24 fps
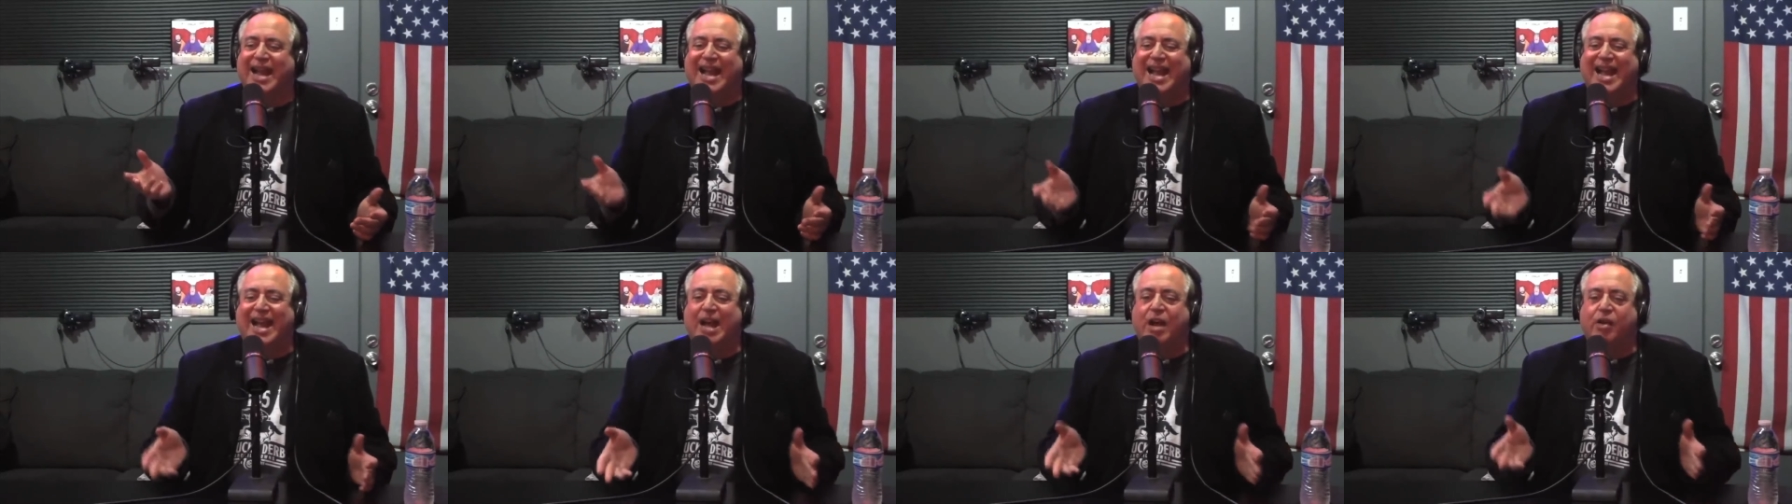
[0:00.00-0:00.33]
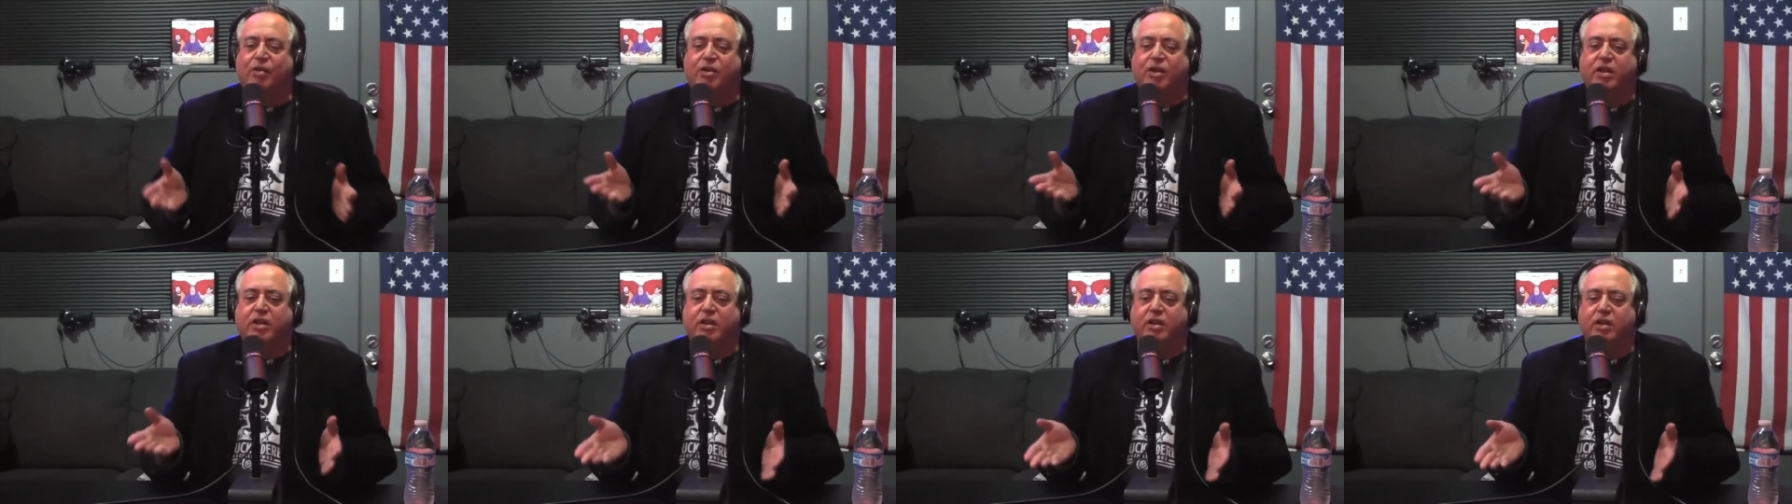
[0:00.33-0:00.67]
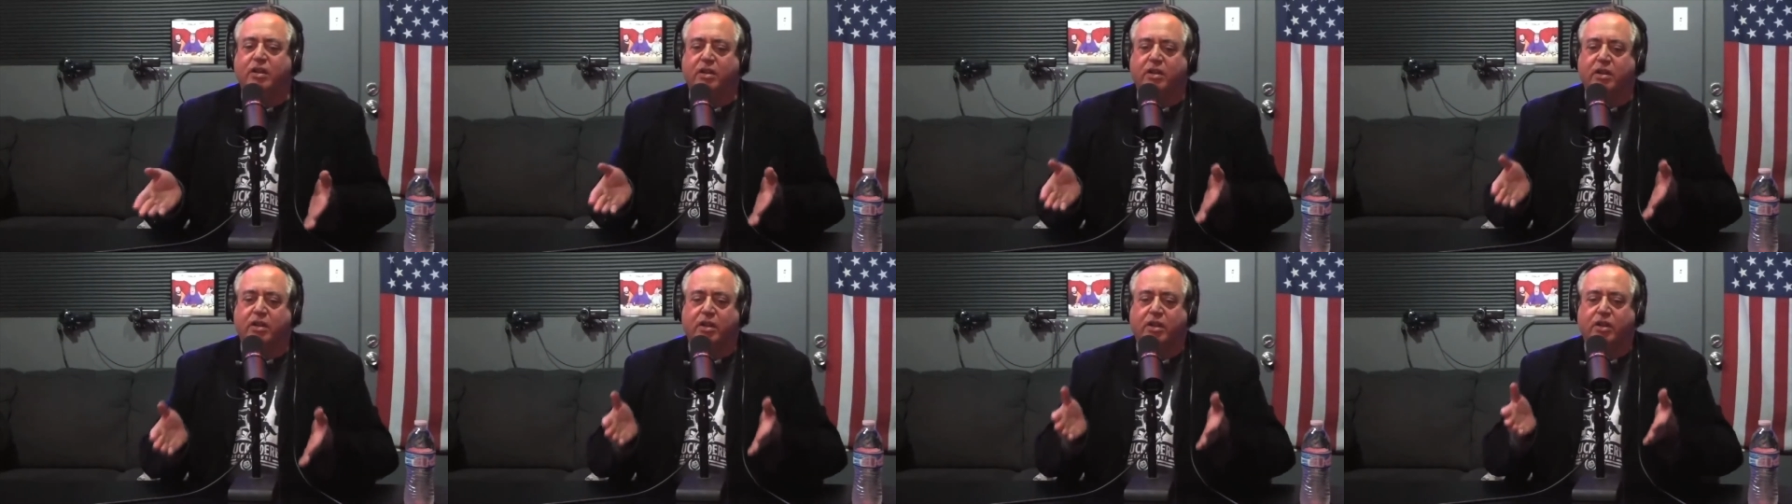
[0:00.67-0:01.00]
how could
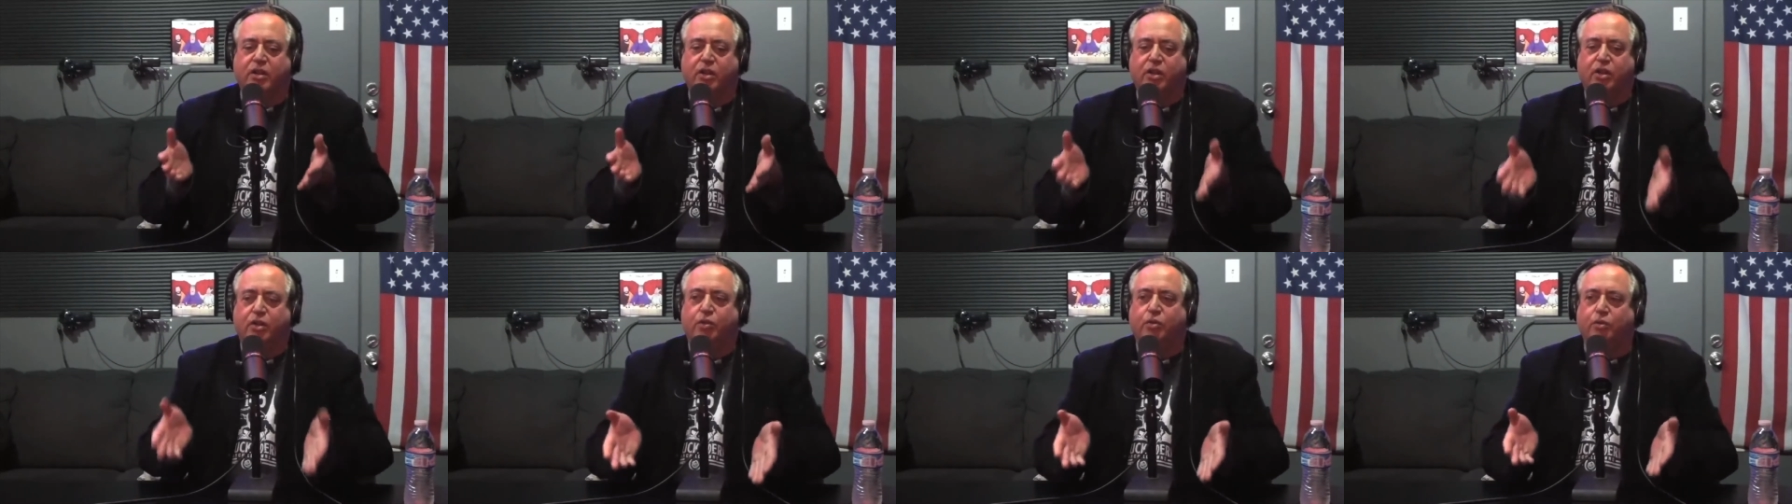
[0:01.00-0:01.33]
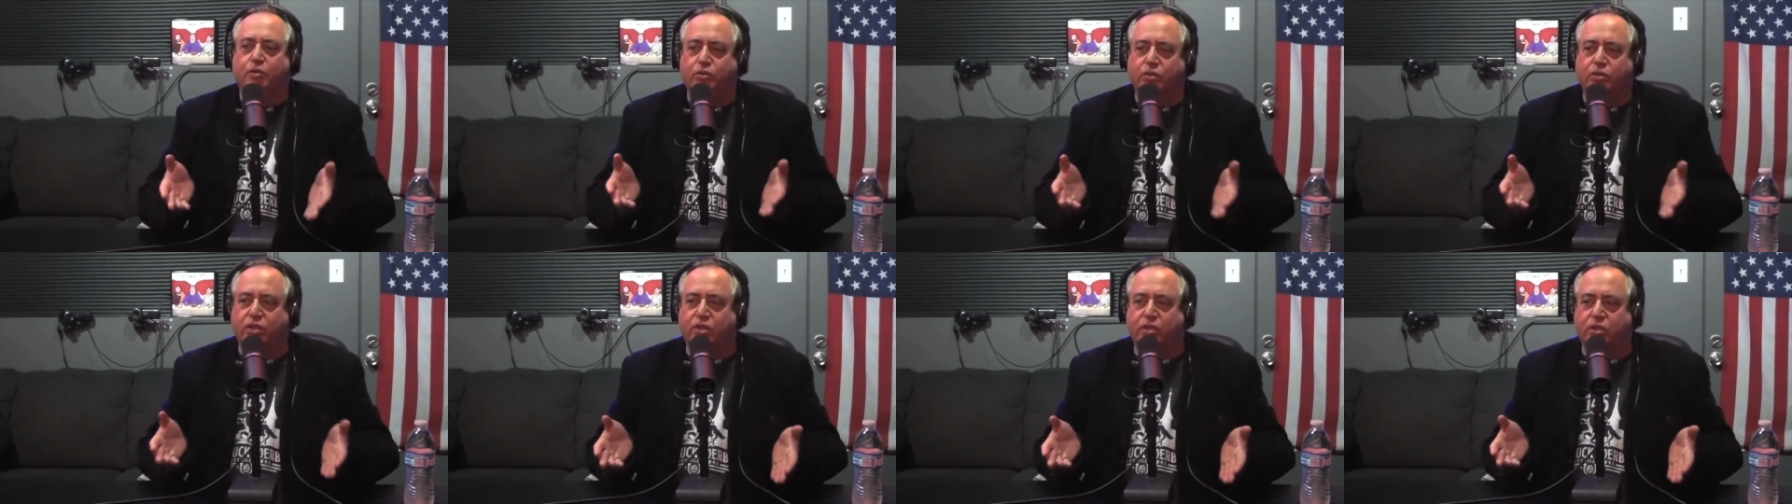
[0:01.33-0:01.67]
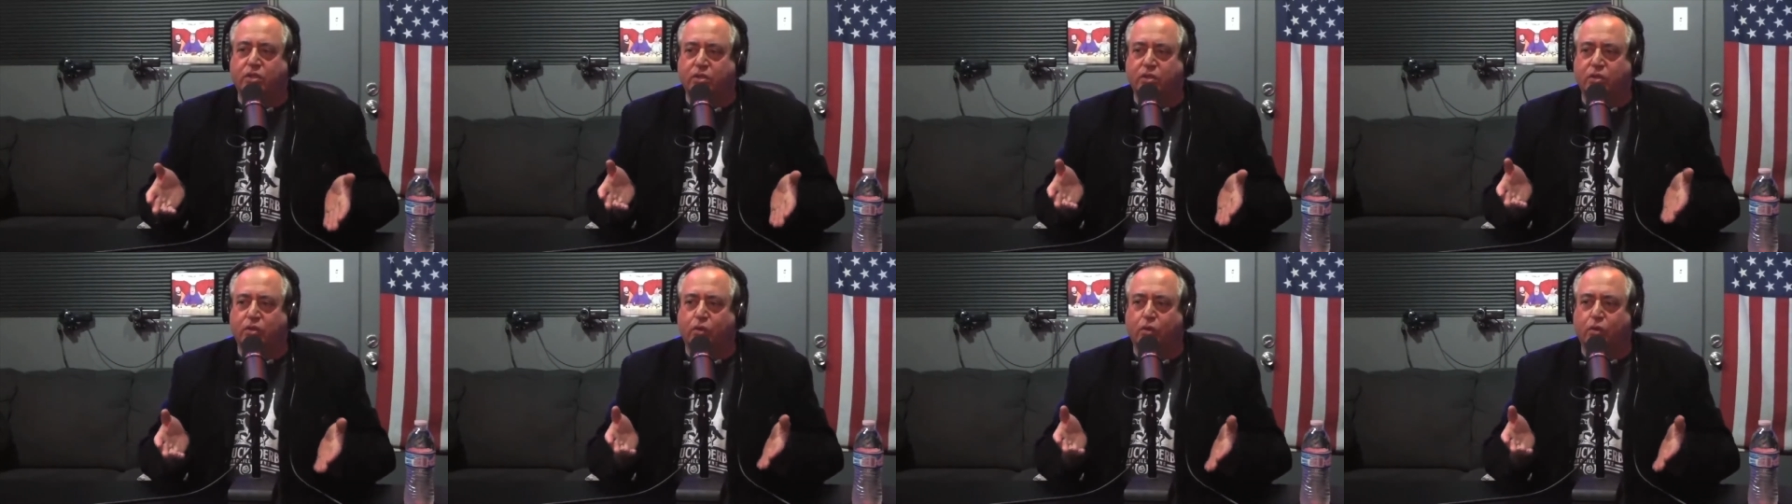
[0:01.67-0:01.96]
a news